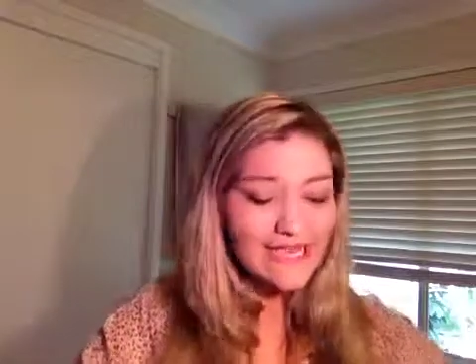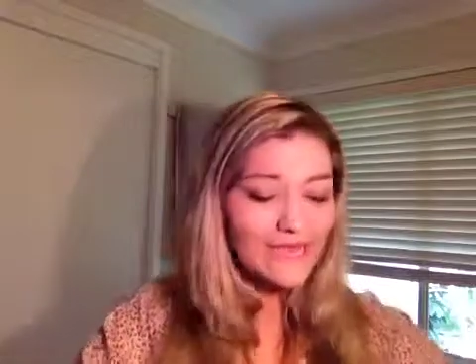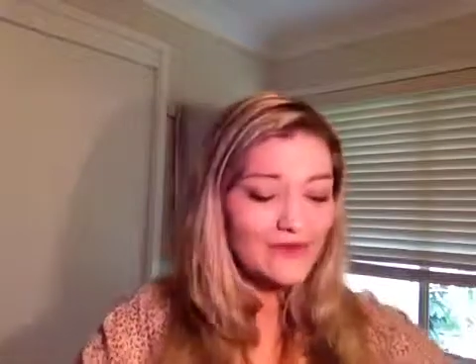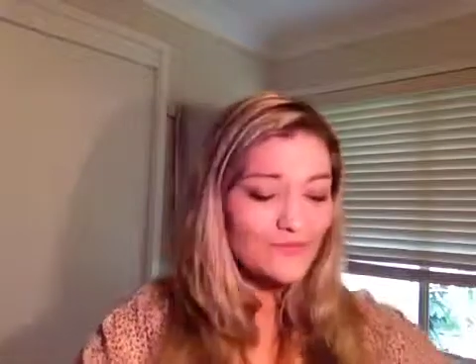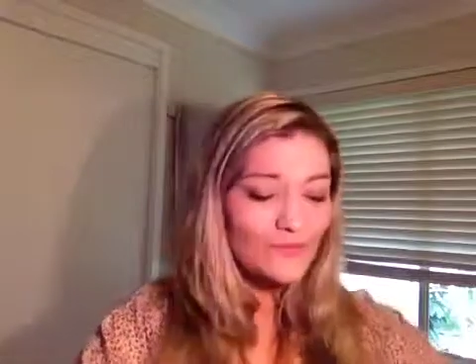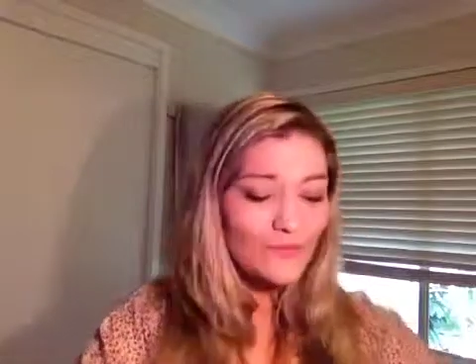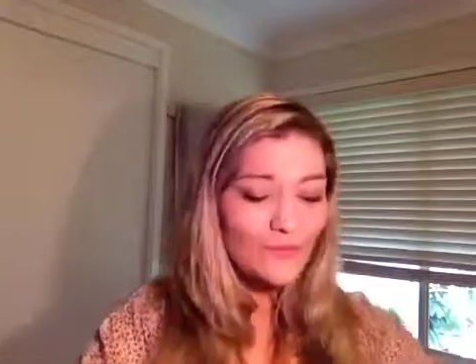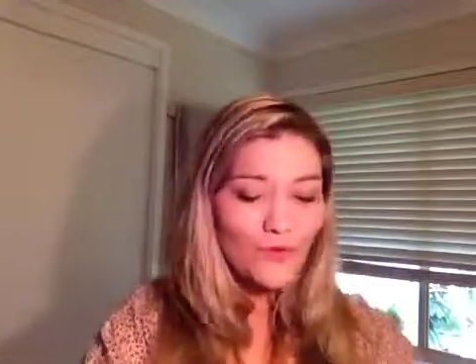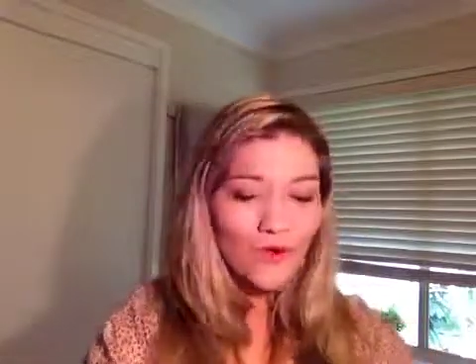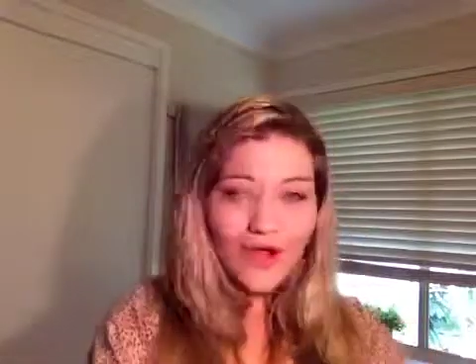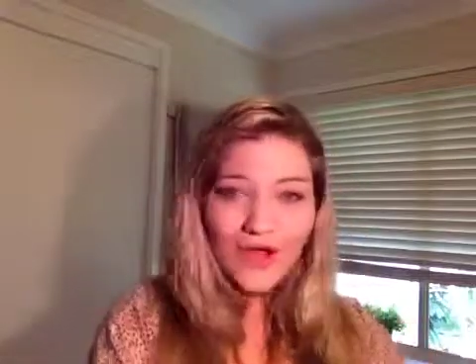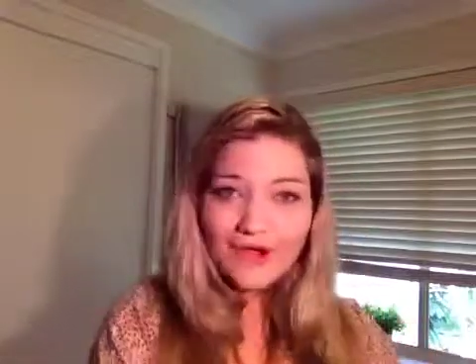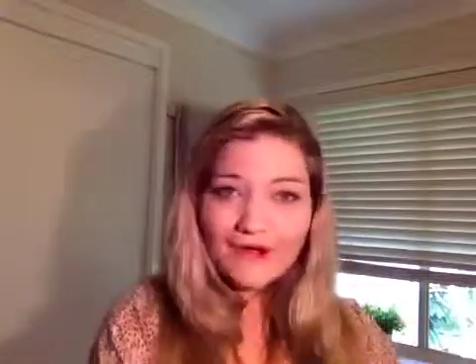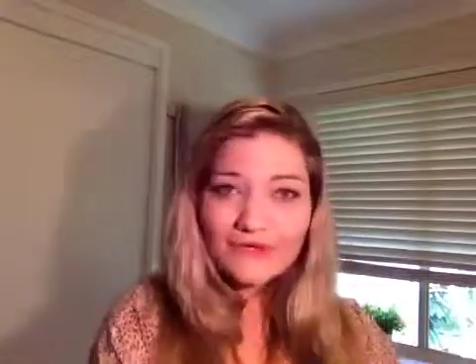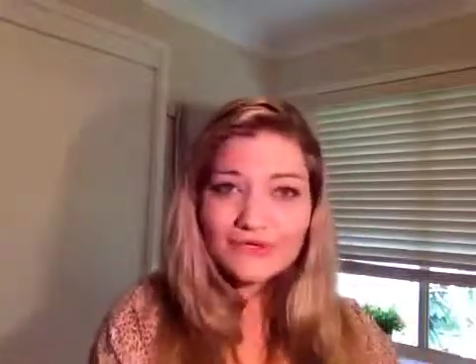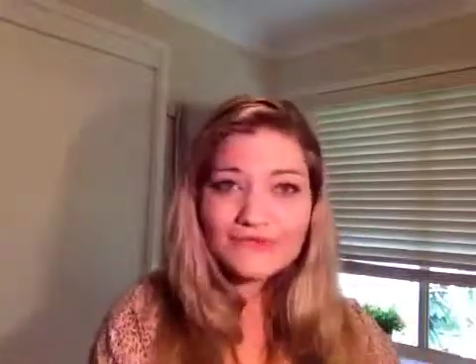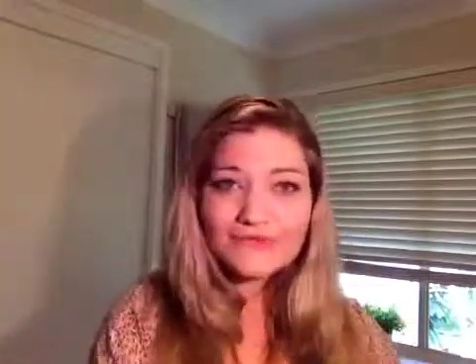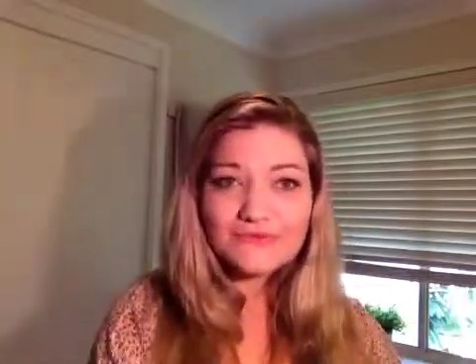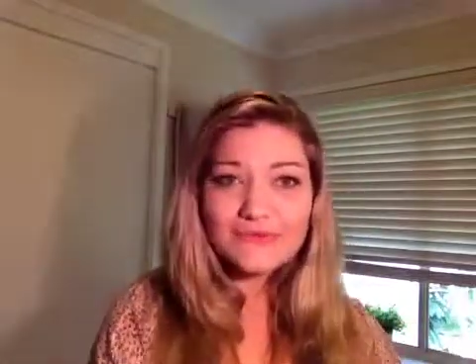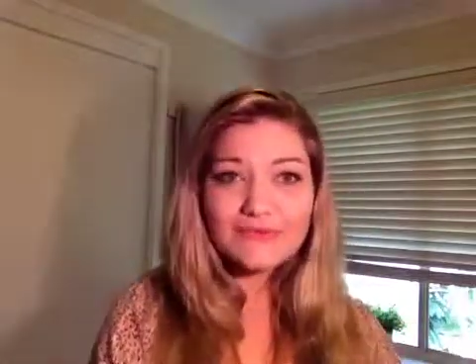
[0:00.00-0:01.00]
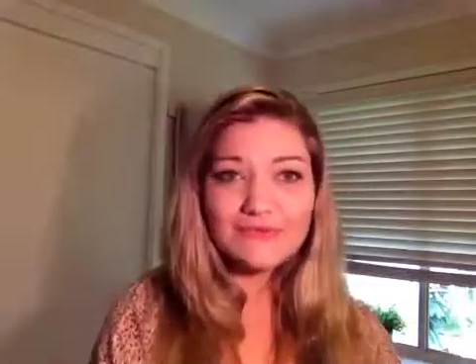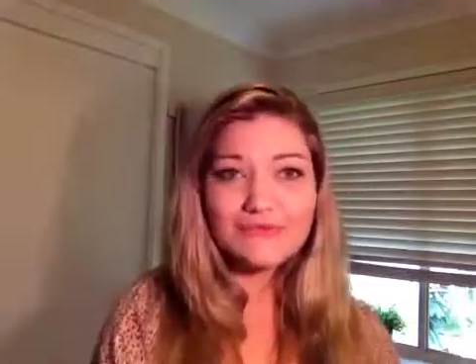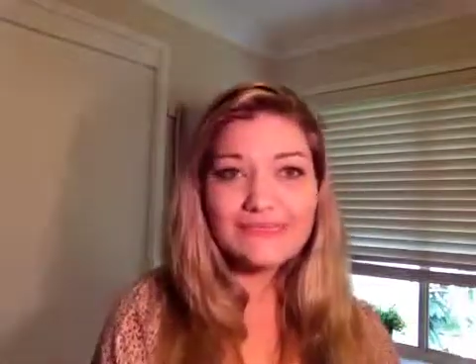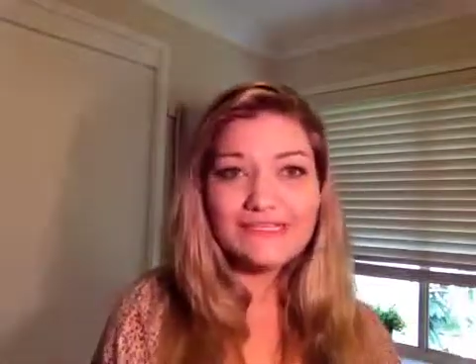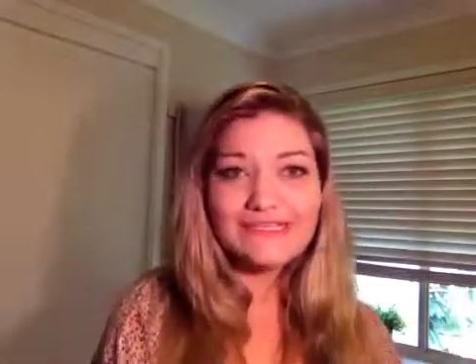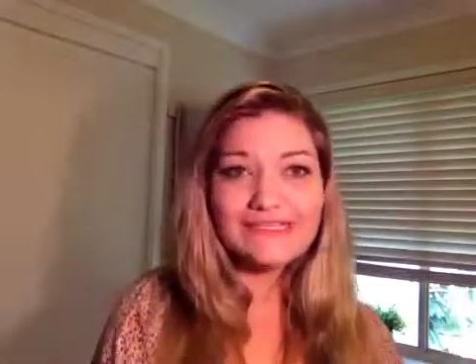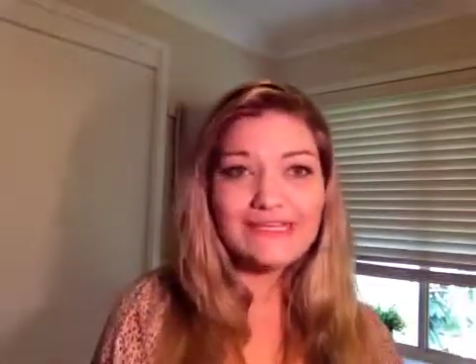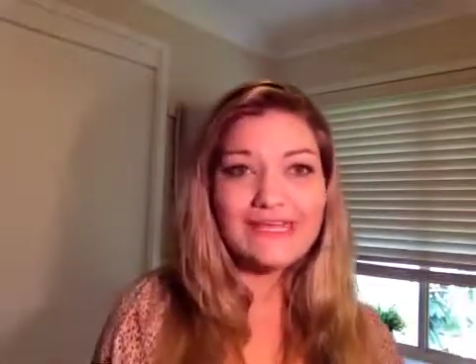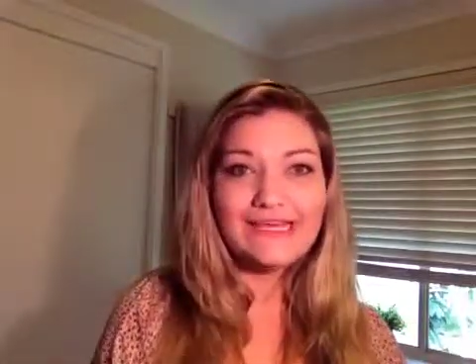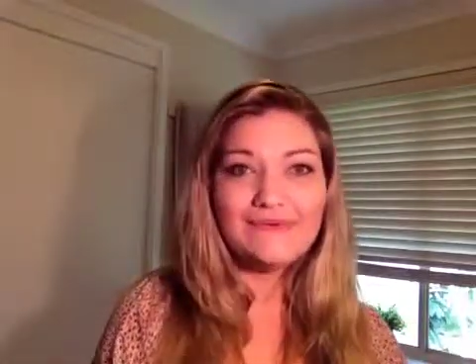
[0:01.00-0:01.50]
and why not do it on
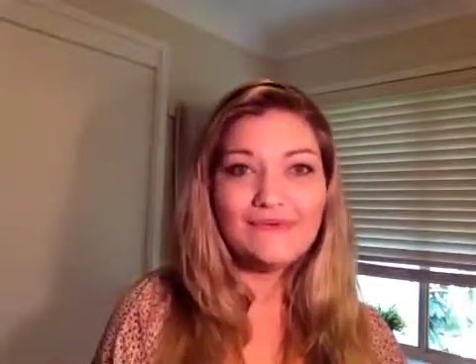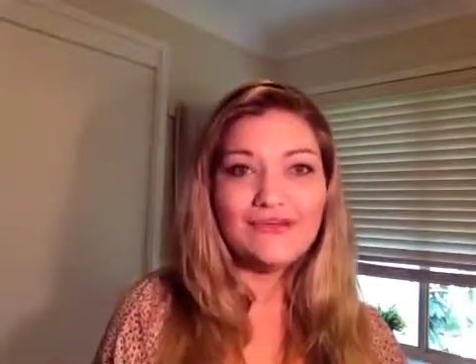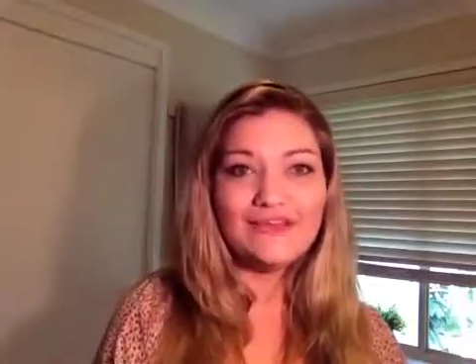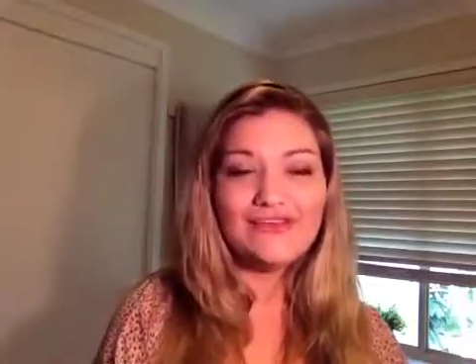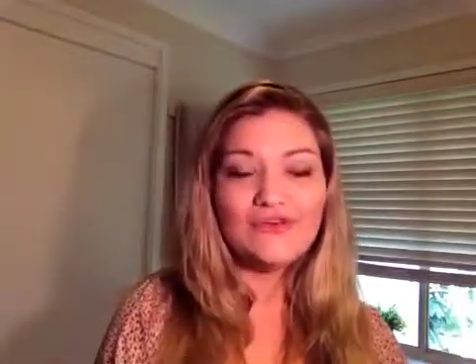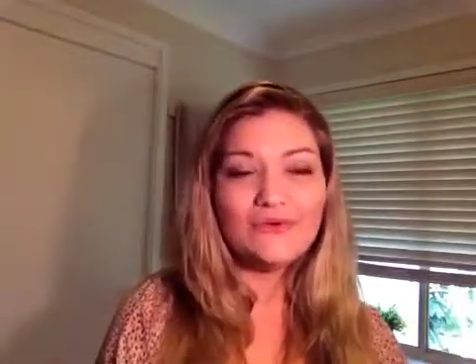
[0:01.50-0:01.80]
a day when